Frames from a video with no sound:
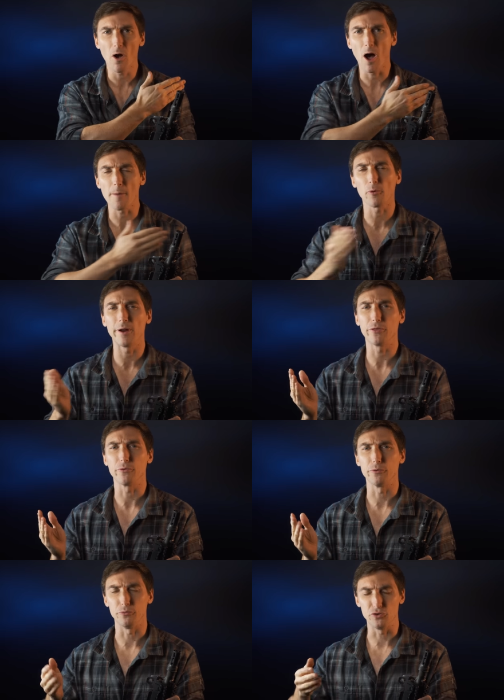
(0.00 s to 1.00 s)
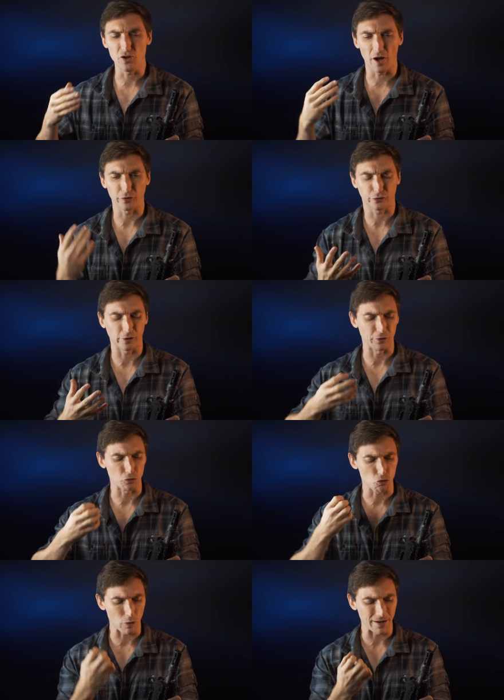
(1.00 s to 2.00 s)
operate through dust
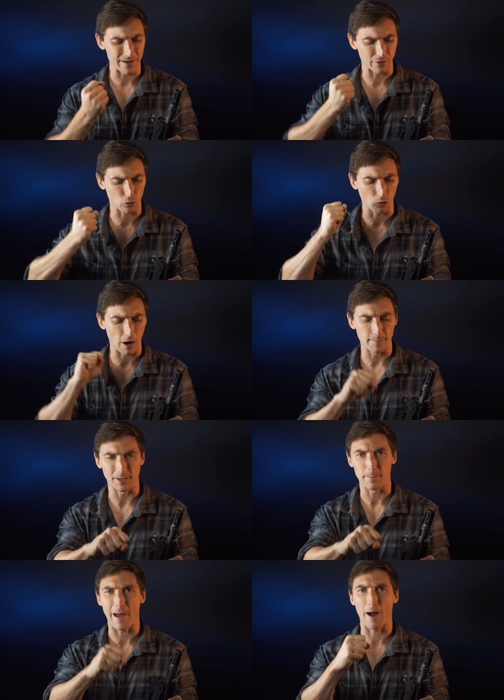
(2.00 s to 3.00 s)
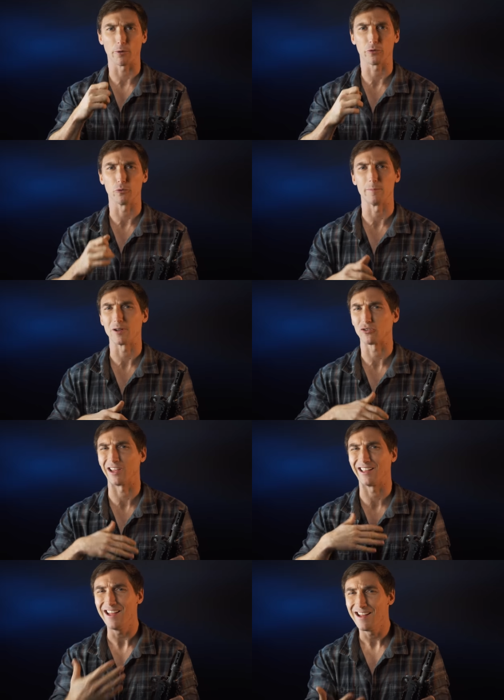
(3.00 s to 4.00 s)
and grit and grime and to power through it, much
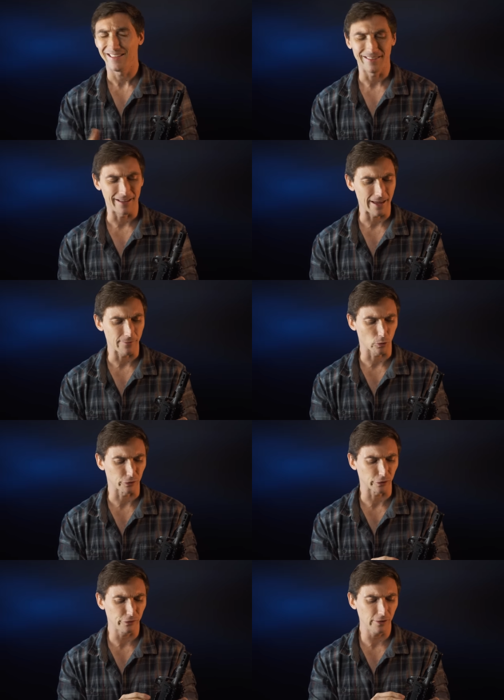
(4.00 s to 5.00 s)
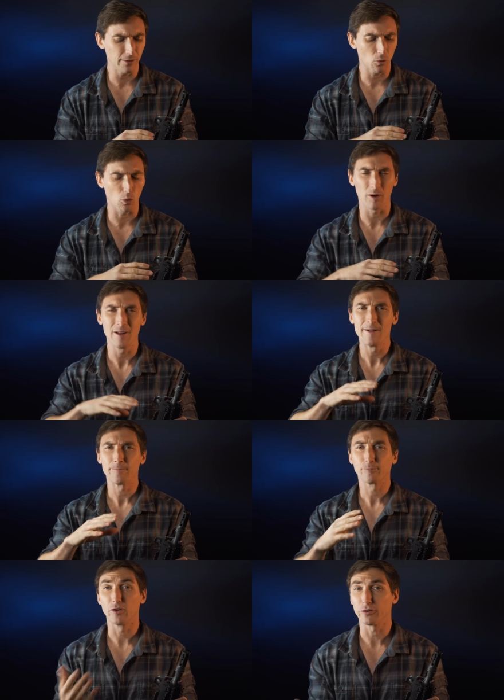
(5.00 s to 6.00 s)
like the AK-416, or
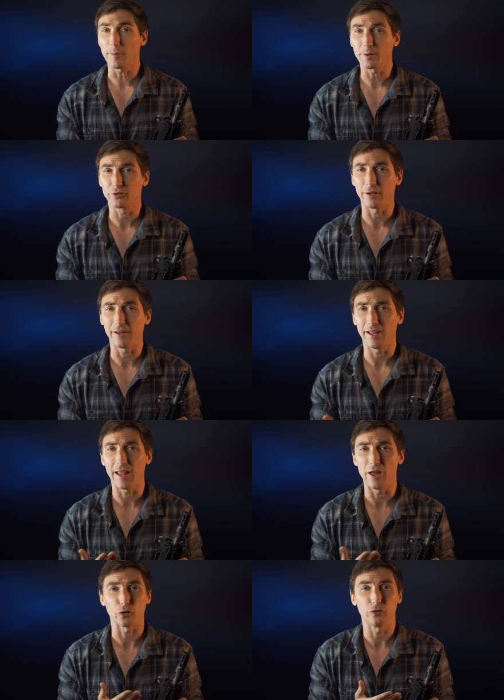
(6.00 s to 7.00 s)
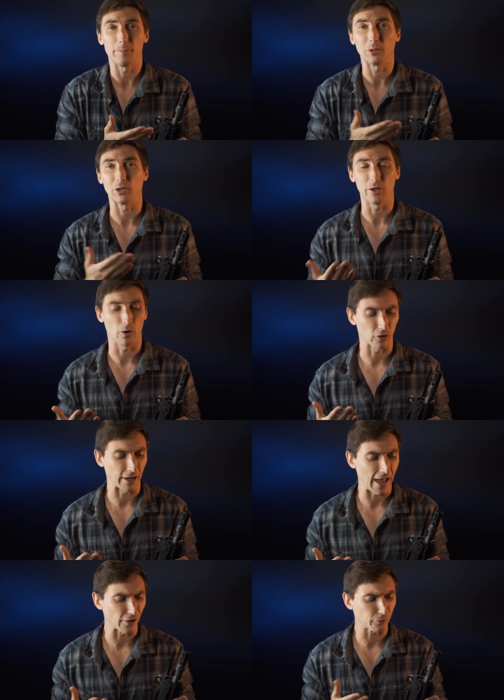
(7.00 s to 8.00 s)
to some extent, AKs are typically
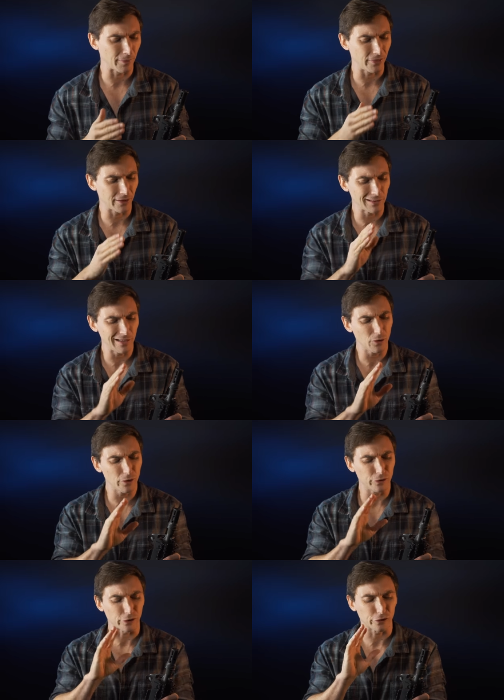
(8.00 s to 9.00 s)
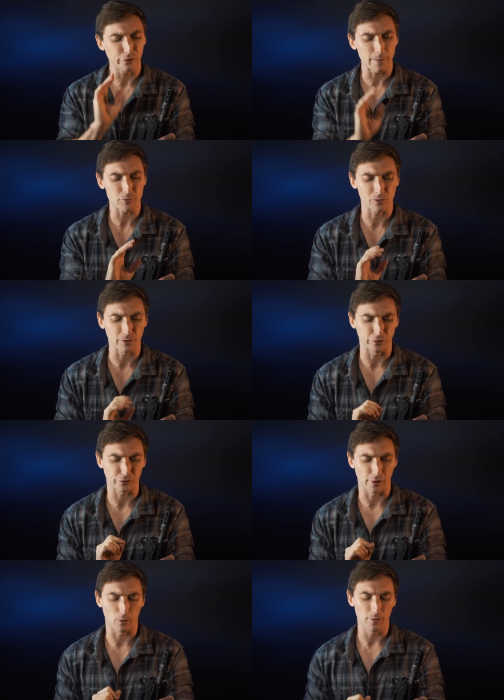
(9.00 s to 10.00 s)
overgassed, but the Galil is exceptionally
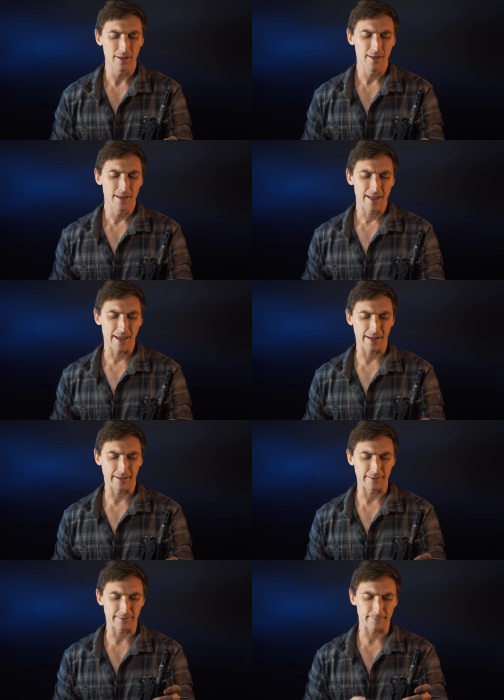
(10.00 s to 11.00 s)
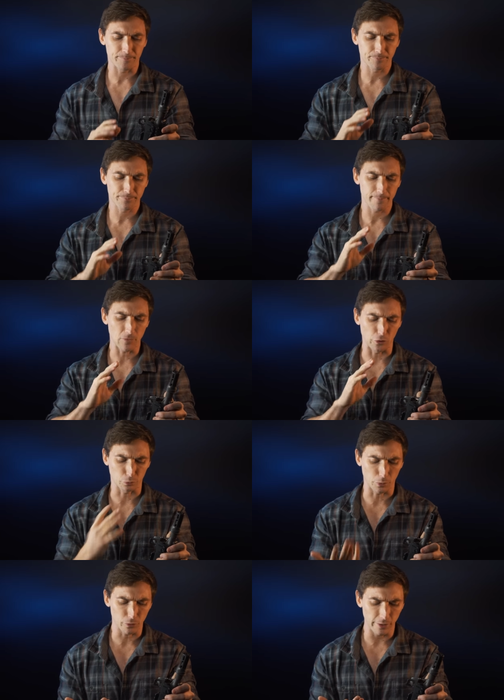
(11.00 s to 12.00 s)
so, and I
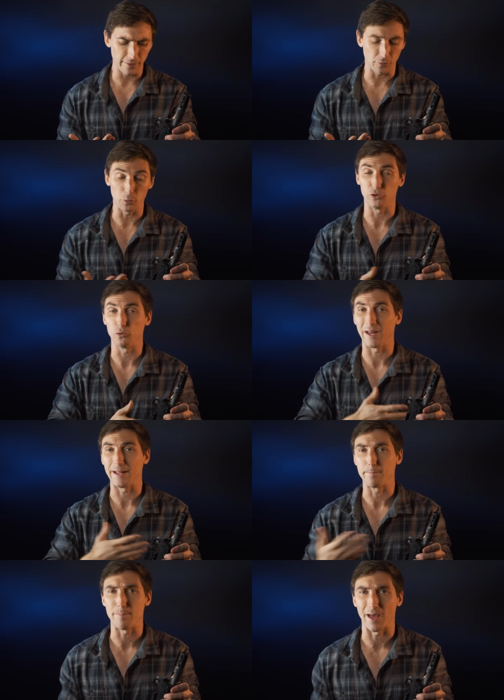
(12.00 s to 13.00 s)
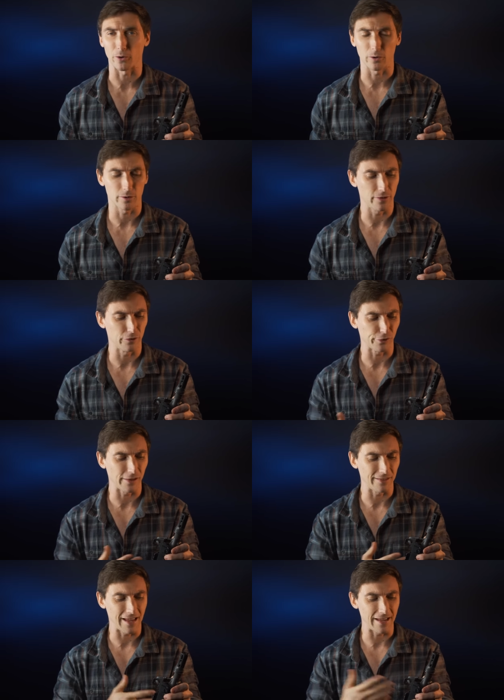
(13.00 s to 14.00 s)
was wondering if it would do any better than,
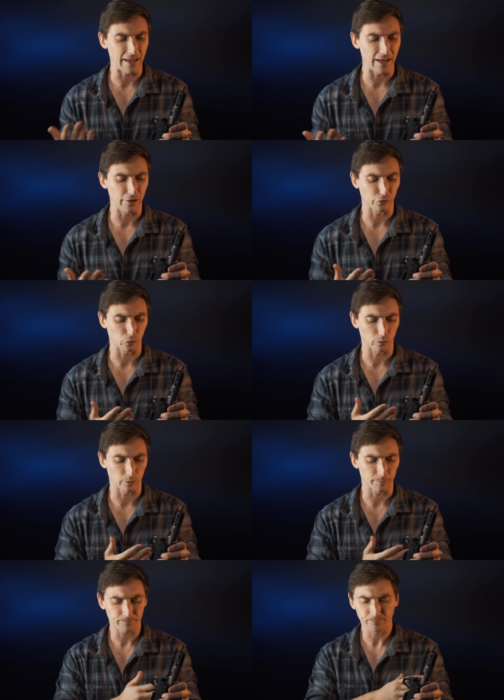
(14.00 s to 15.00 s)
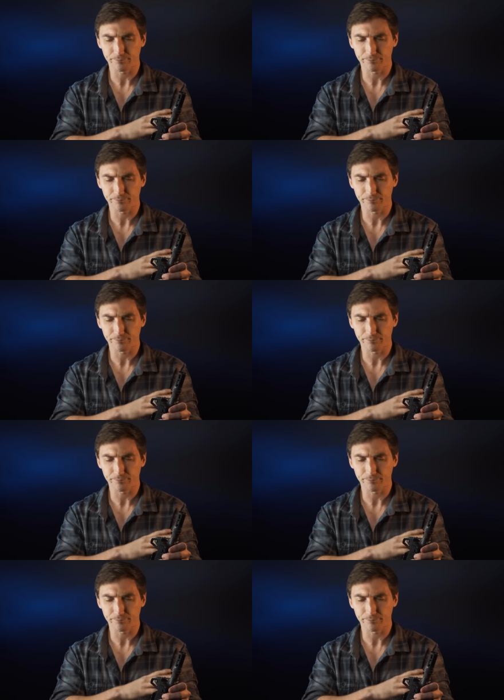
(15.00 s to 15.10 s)
say, the AKs or